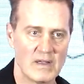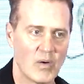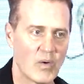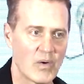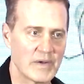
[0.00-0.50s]

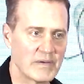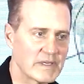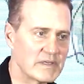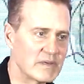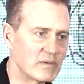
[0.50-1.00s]
Or you
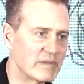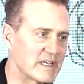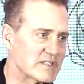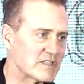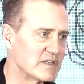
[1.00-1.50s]
can do
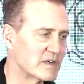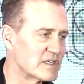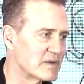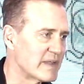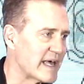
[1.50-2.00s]
this and you can
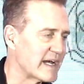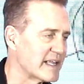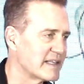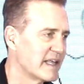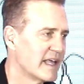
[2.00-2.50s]
do that. And
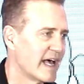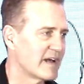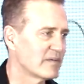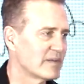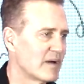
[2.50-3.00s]
I I,
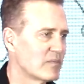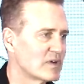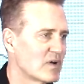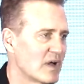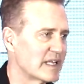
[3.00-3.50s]
don't, I
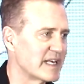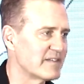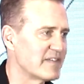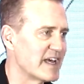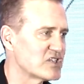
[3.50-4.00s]
wouldn't call it
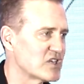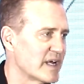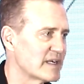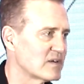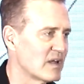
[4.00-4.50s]
innovation,
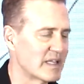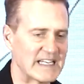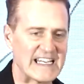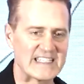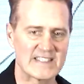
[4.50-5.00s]
I'd call
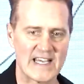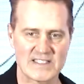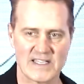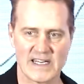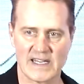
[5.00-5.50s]
it
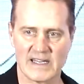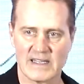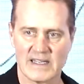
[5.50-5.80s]
necessity.